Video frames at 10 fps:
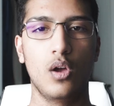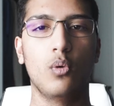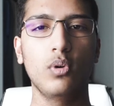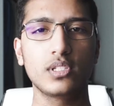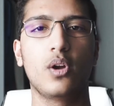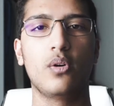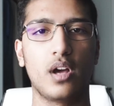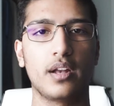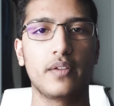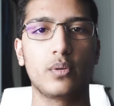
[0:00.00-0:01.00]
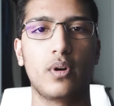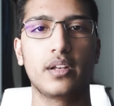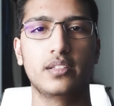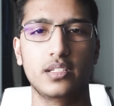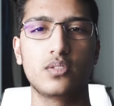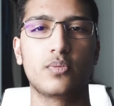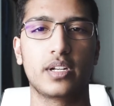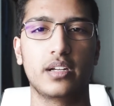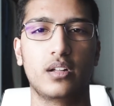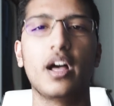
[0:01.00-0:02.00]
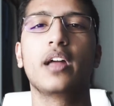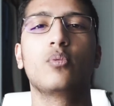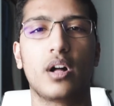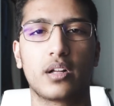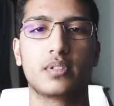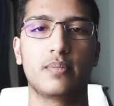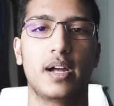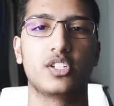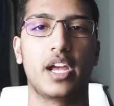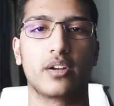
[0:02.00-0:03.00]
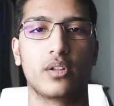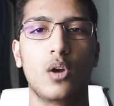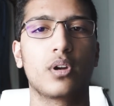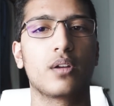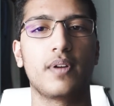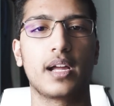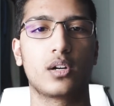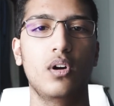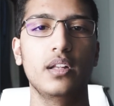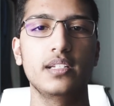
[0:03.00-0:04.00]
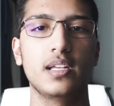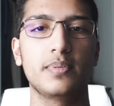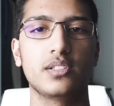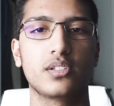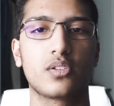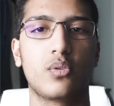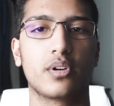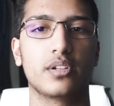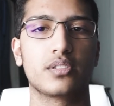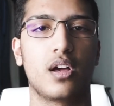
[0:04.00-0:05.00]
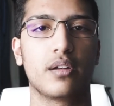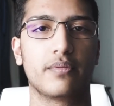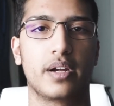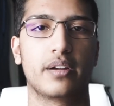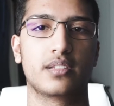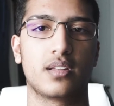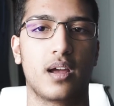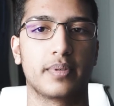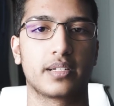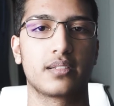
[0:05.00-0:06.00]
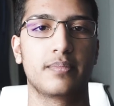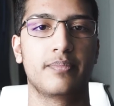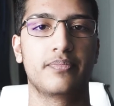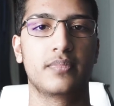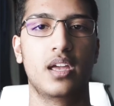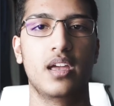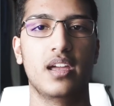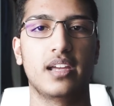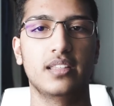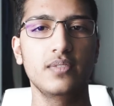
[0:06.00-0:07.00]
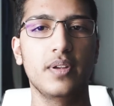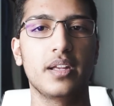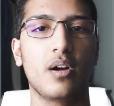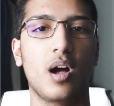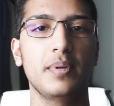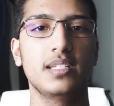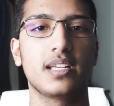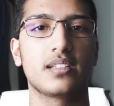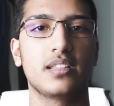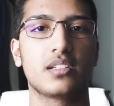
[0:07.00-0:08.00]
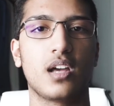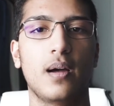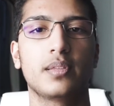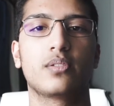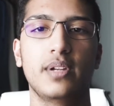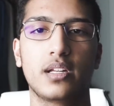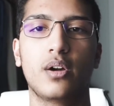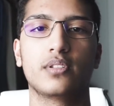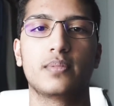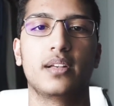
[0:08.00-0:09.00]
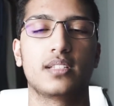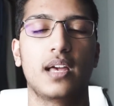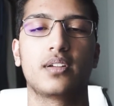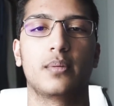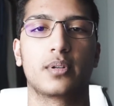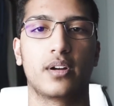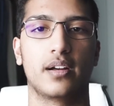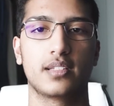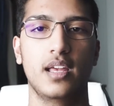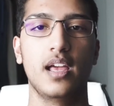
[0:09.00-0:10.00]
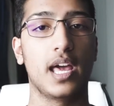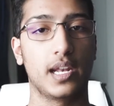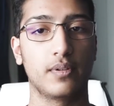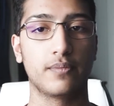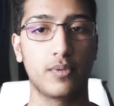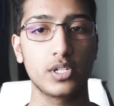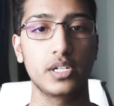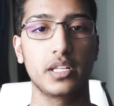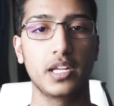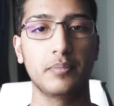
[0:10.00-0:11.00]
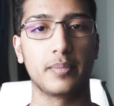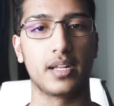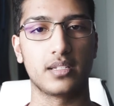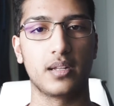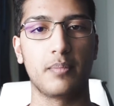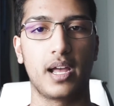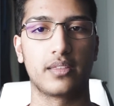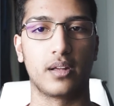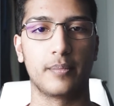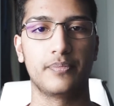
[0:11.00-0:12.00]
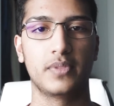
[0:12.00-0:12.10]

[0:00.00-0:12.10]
What's going on everyone, this is Raheel and welcome to my channel, where you'll find quality tips and tutorials on various topics. In this video, I'll be discussing the top 3 code smells I've come across and have unfortunately implemented in Python.